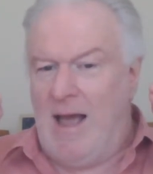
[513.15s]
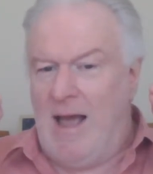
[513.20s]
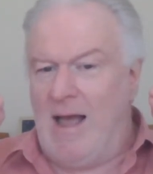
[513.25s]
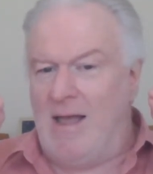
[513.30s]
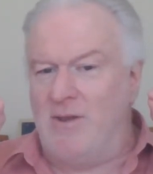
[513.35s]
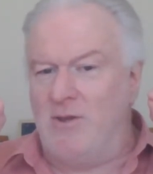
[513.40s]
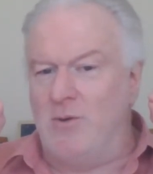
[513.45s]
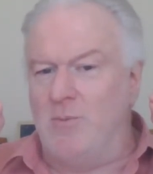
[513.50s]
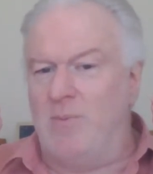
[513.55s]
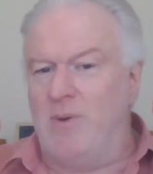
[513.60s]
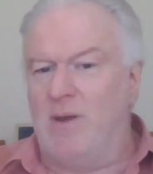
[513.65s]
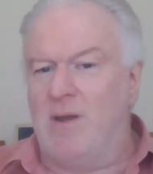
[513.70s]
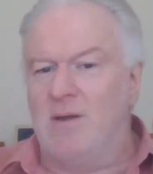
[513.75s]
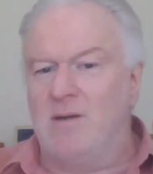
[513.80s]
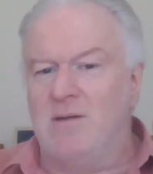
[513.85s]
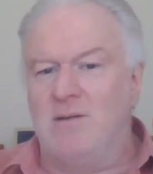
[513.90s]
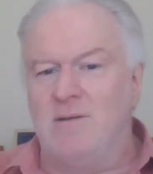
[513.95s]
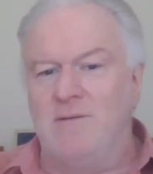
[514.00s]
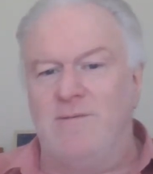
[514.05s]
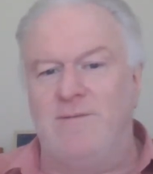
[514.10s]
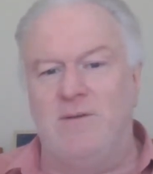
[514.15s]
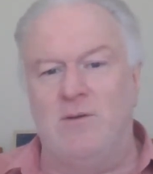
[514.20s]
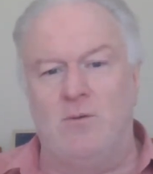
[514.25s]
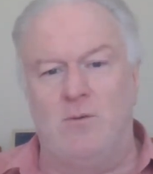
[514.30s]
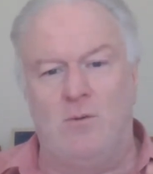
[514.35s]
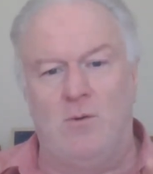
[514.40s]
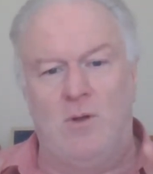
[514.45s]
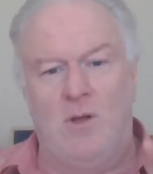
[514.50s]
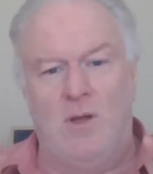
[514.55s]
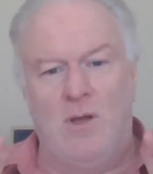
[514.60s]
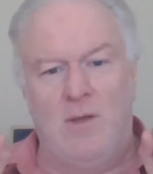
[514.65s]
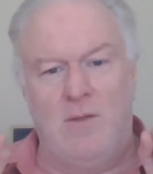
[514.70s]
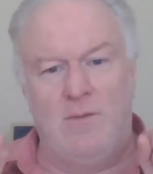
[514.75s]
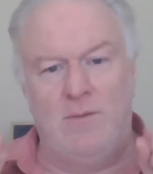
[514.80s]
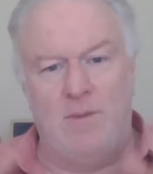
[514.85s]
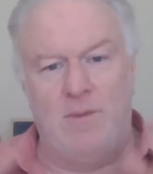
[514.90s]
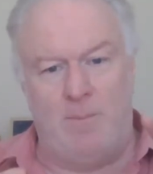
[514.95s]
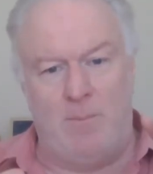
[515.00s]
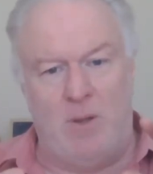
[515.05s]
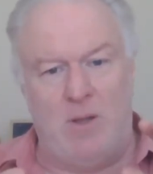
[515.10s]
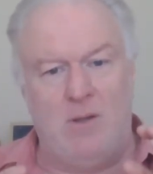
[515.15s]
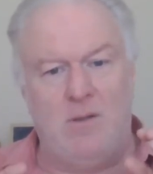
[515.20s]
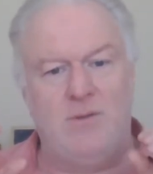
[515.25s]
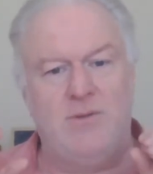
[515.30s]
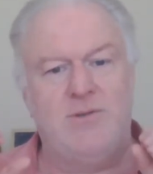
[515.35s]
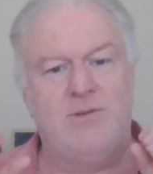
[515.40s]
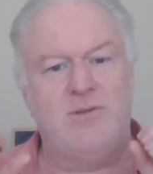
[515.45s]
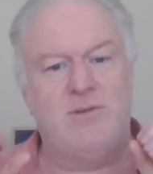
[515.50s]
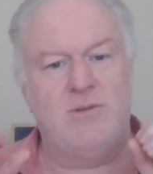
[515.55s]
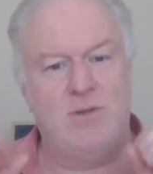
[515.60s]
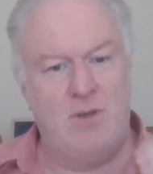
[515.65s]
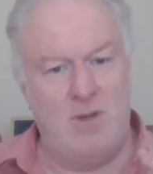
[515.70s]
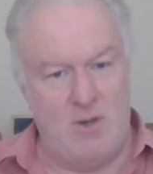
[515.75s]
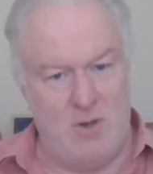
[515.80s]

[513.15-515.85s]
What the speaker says: and you begin to feel the pulse